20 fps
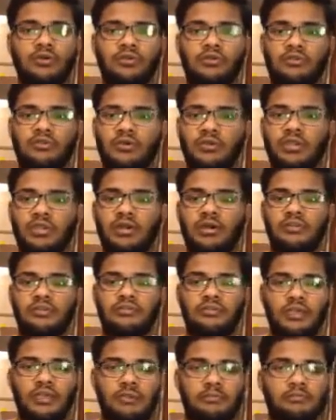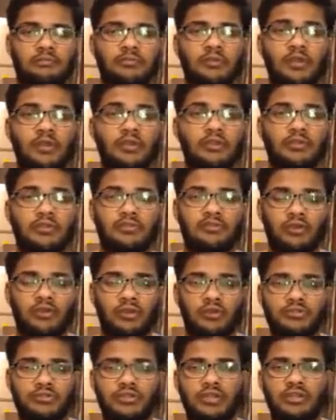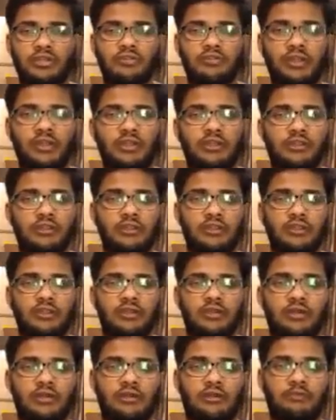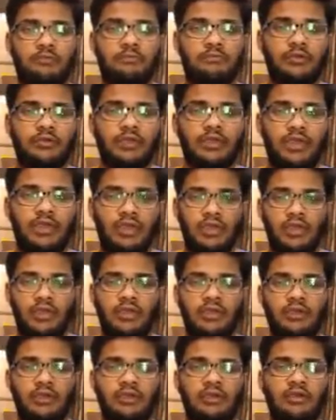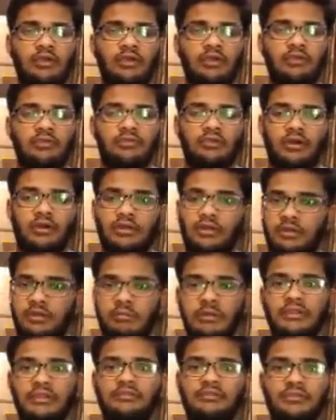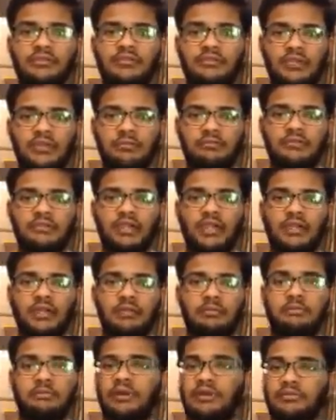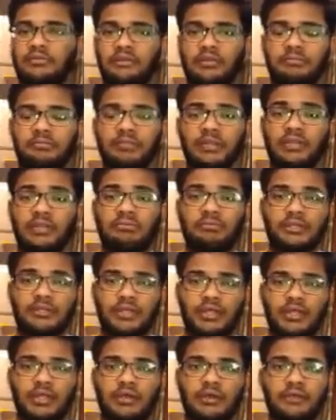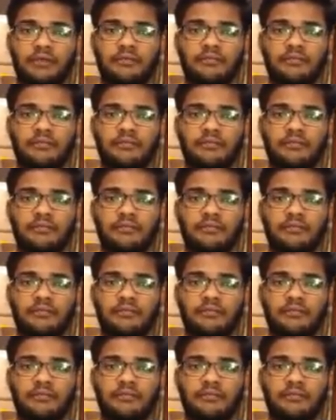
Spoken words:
So here same. The solution is that the A is remains the same, that a person meets with an